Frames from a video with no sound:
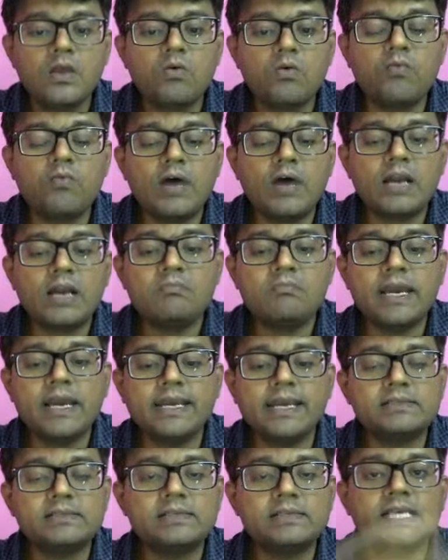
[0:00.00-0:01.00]
1
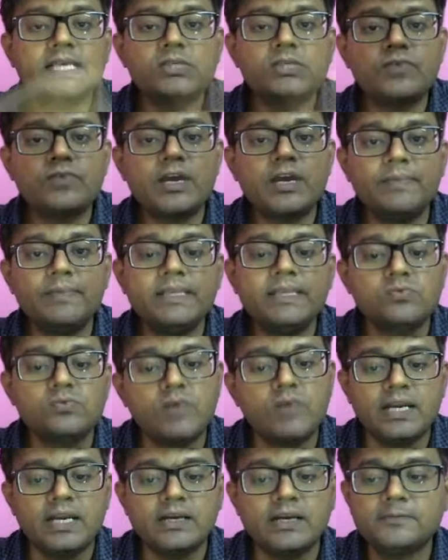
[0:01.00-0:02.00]
minus E square means
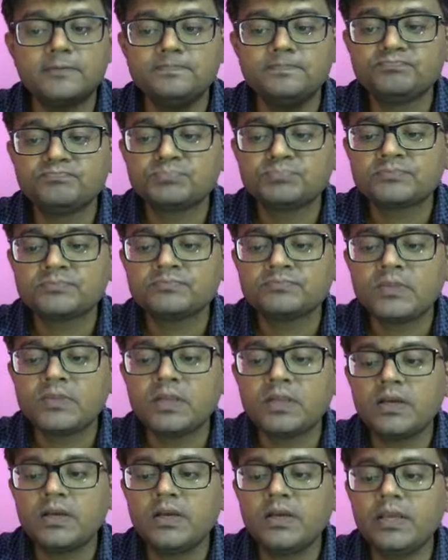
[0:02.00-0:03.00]
1
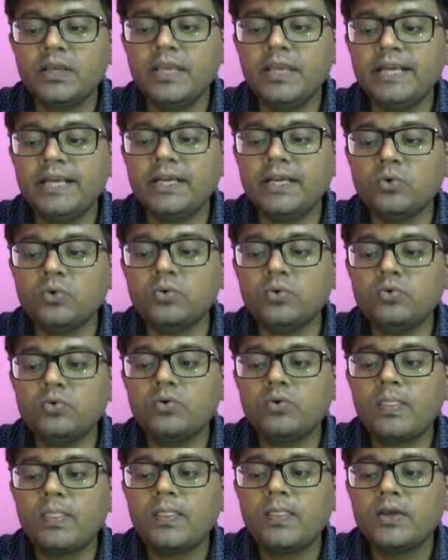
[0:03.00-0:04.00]
into
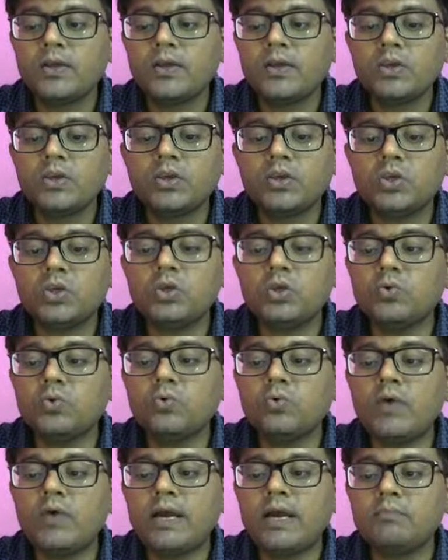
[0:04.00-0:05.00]

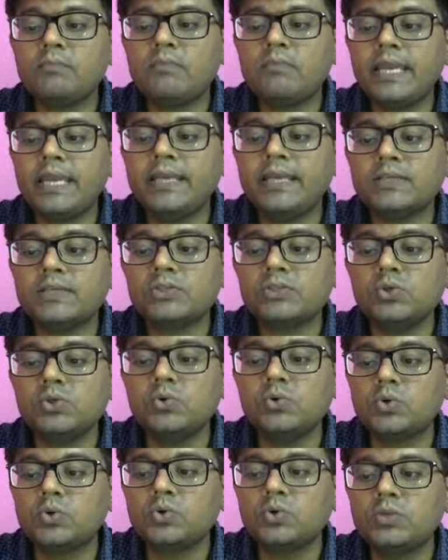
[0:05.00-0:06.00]
u1 minus
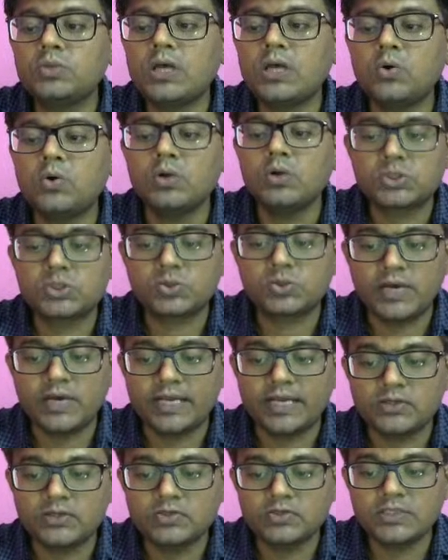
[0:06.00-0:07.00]
u2 the whole square.
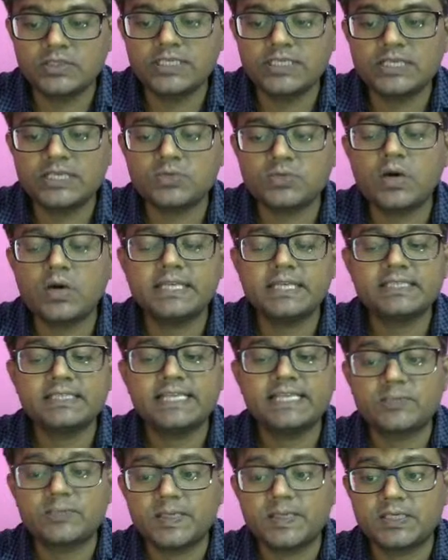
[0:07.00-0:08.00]
So this is what is the
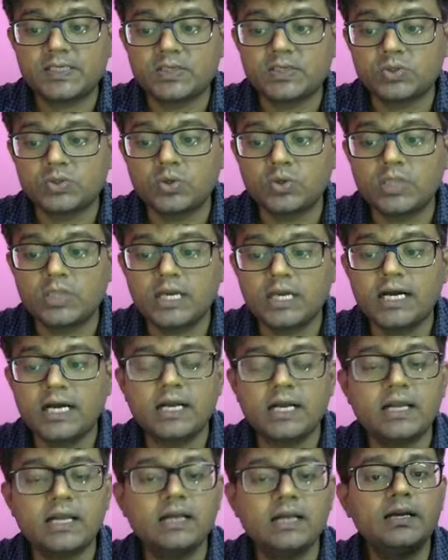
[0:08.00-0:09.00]
expression. So the
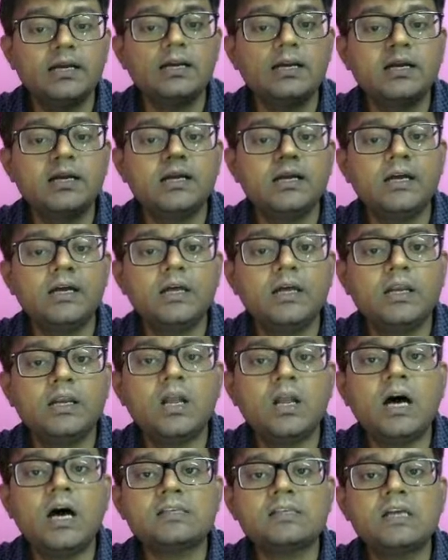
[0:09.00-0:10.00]

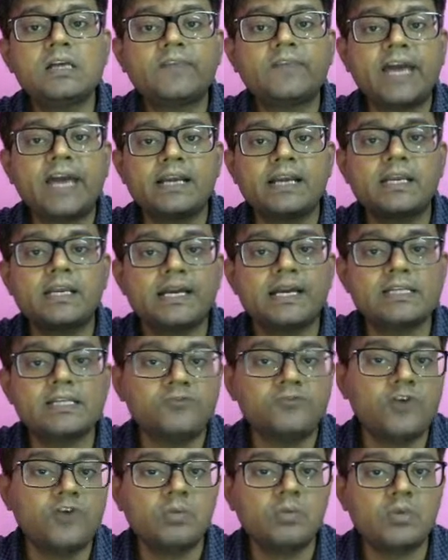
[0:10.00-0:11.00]
loss of kinetic energy
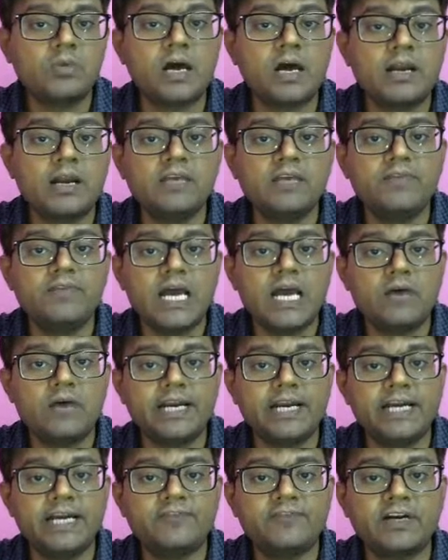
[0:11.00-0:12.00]
formula already we have,
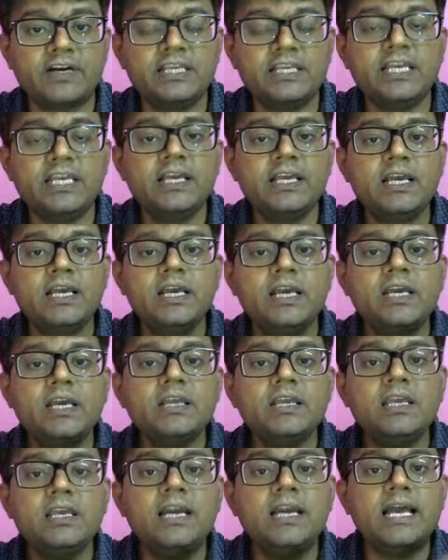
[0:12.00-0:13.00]
right, for the
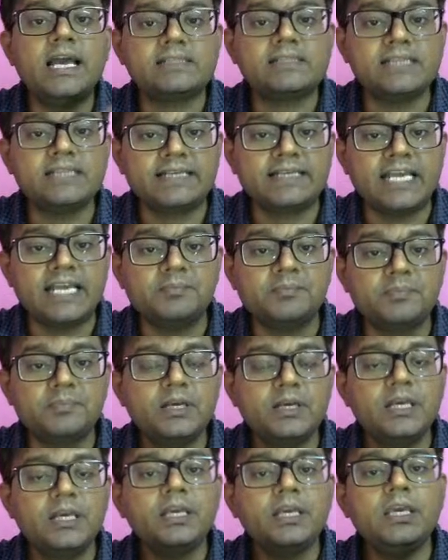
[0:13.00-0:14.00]
inelastic type.
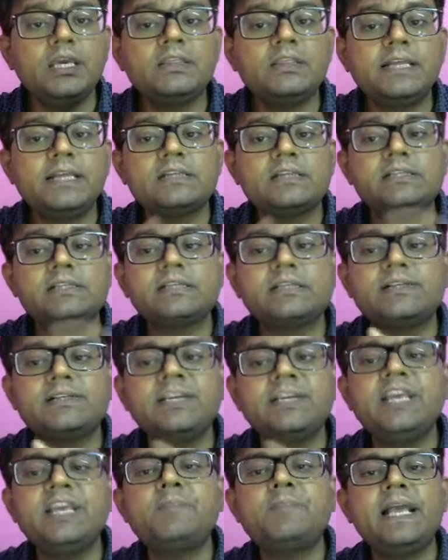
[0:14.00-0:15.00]
In that, just
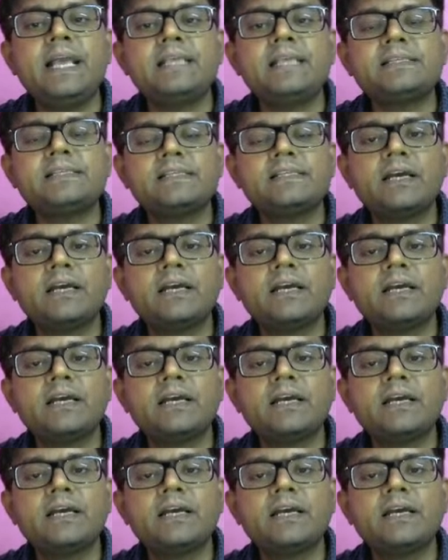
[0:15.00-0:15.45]
replace